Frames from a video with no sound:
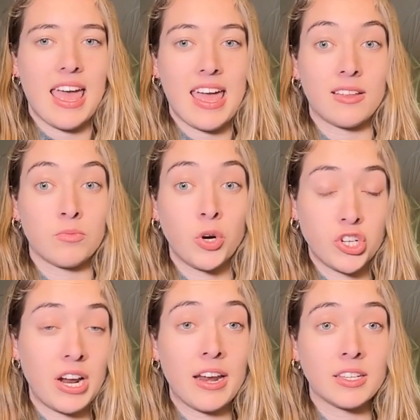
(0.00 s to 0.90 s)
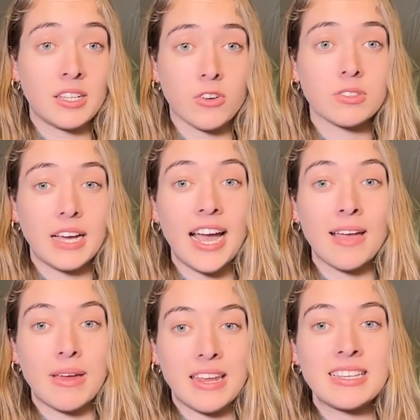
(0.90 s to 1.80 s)
And Pritchard had a difficult
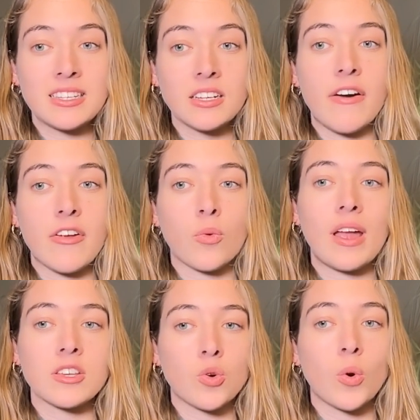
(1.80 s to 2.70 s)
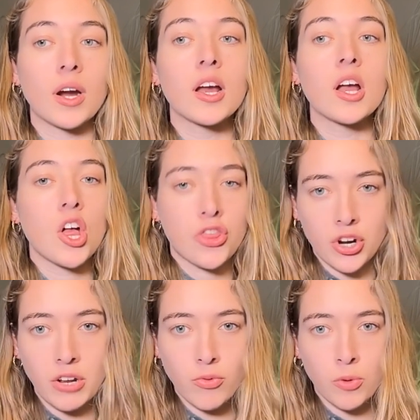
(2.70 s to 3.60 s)
time, and he still found a way to score
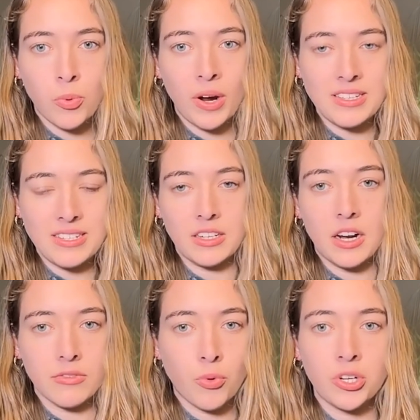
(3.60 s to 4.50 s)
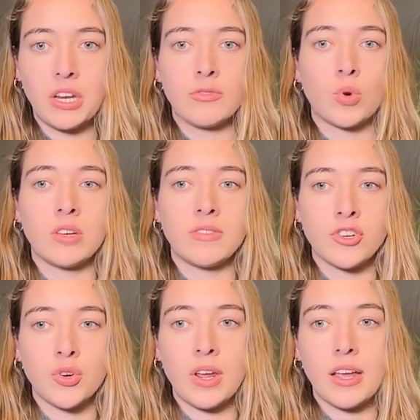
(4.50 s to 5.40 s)
34 points on 14 of
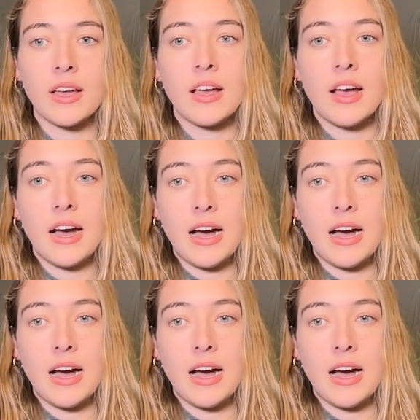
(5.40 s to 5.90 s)
25 shooting.